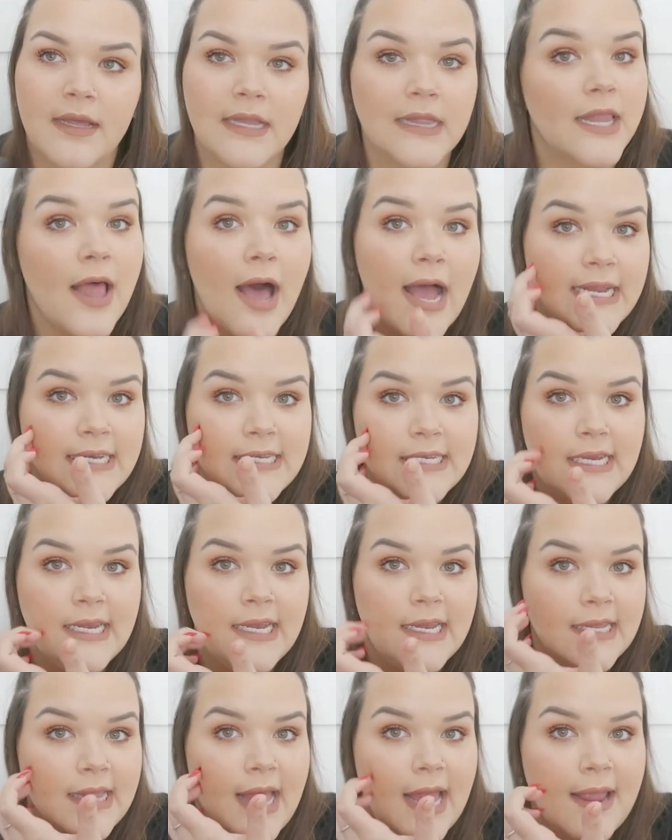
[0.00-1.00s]

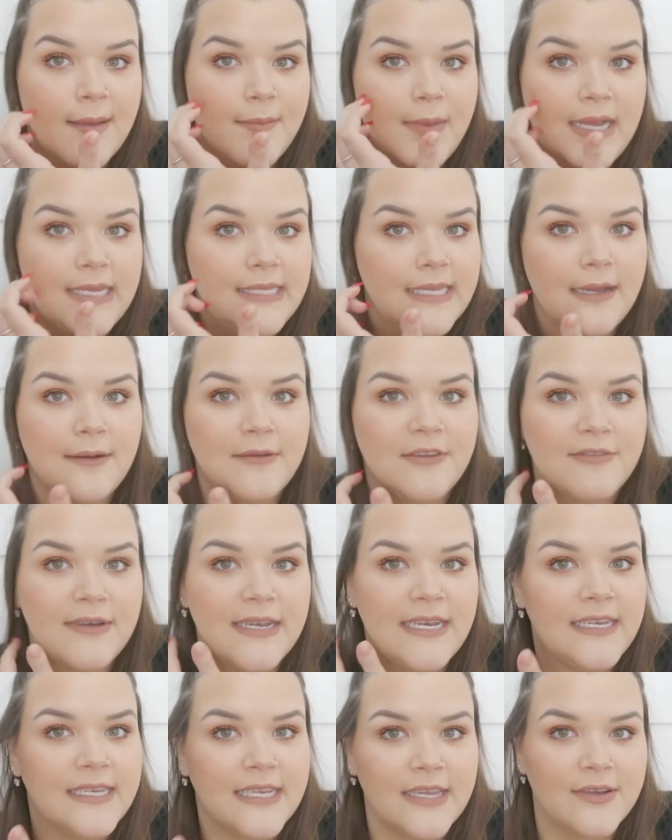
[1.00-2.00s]
lighting, like amazing. I was
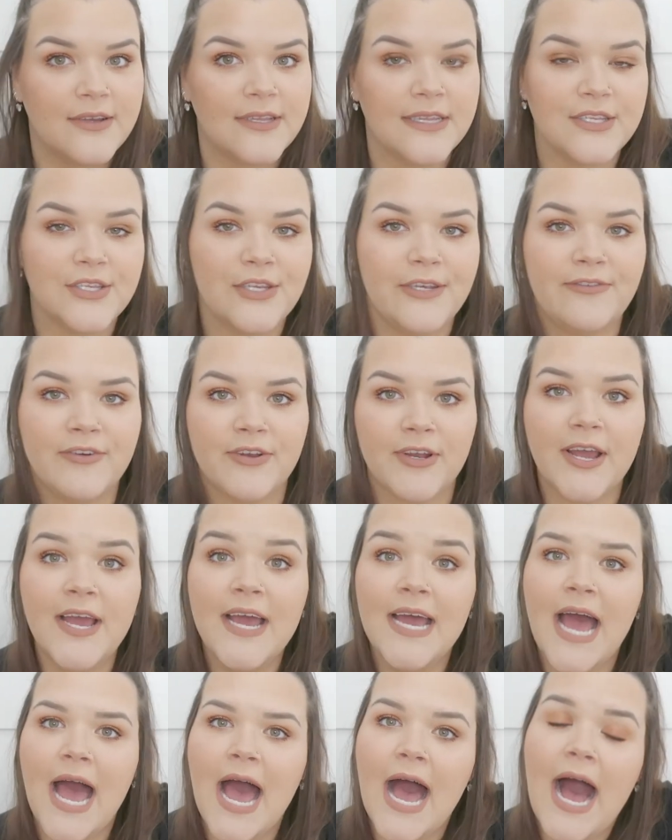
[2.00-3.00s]
ready to look at this cute photo.
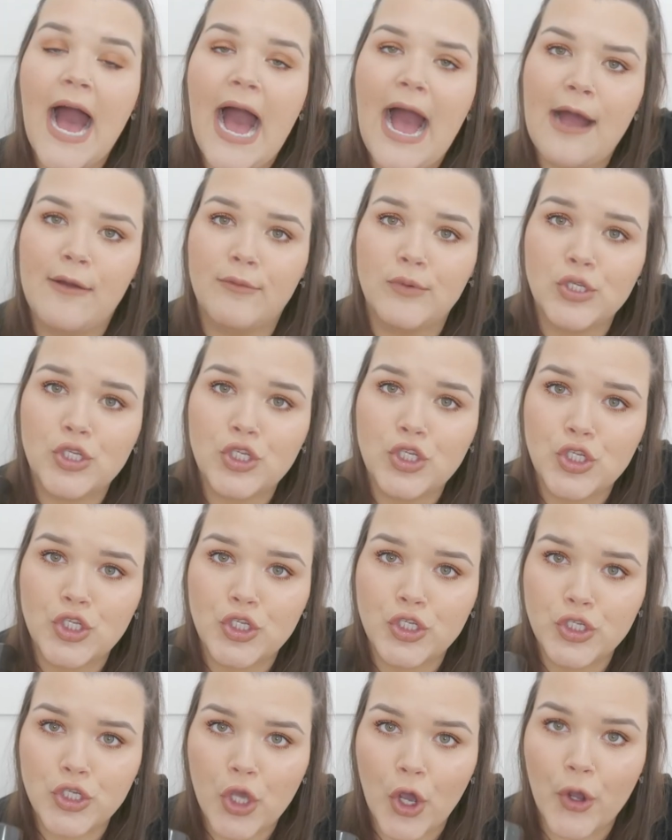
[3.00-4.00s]
I was
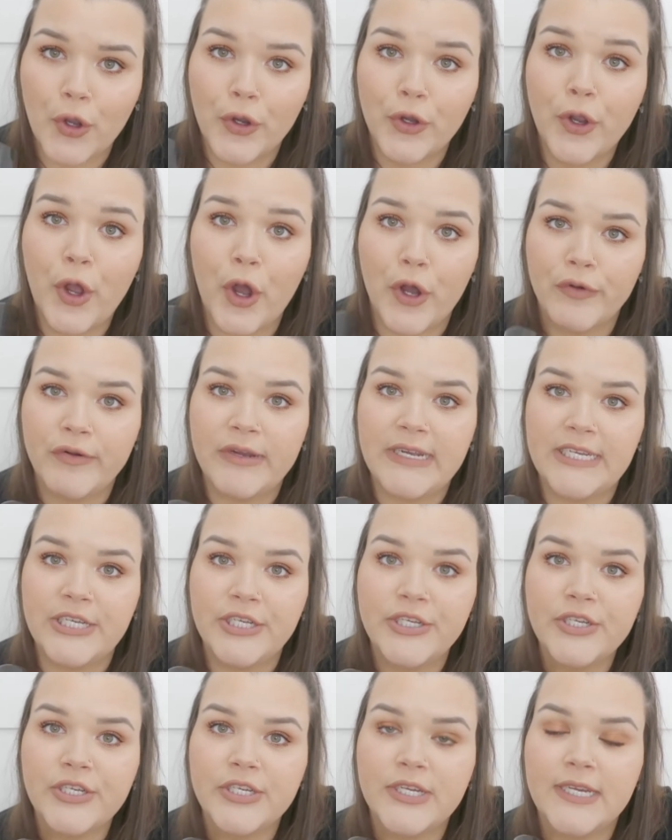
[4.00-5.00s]
so
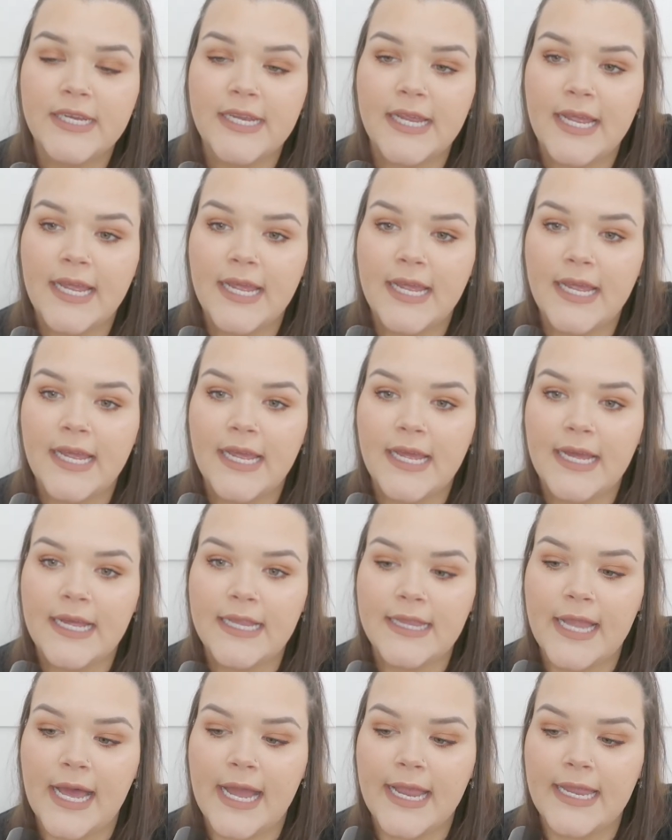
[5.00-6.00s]
orange.
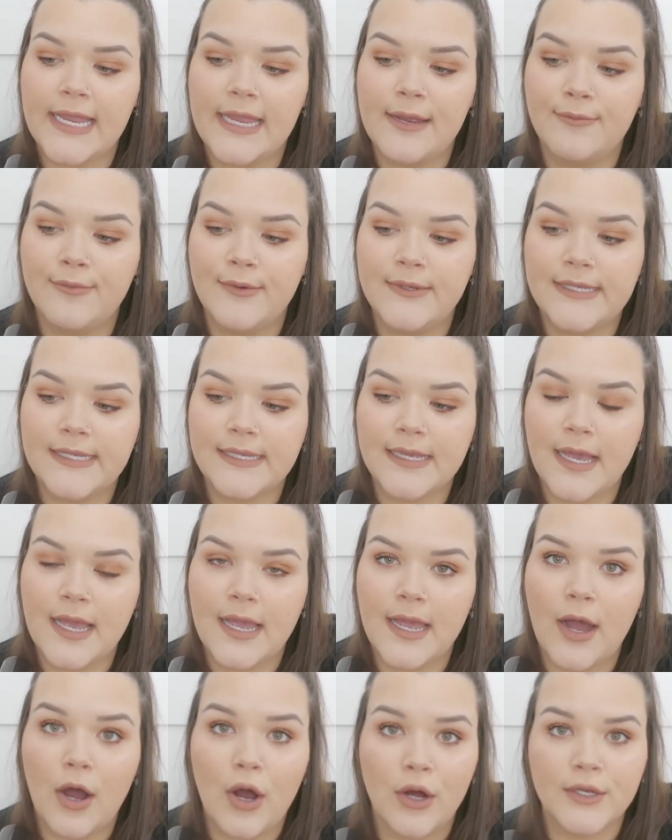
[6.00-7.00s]
Like it was
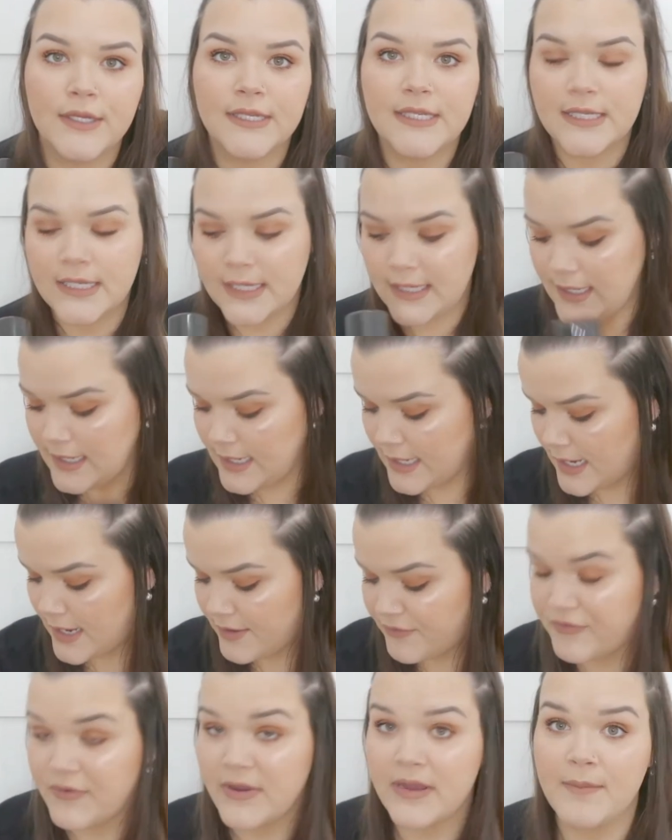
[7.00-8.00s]
honestly,
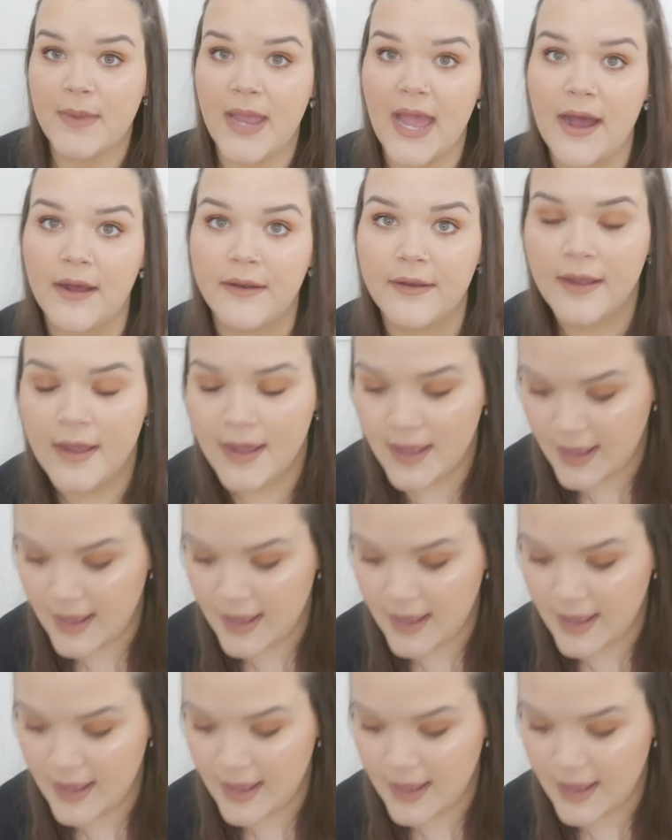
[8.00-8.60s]
it freaked me out.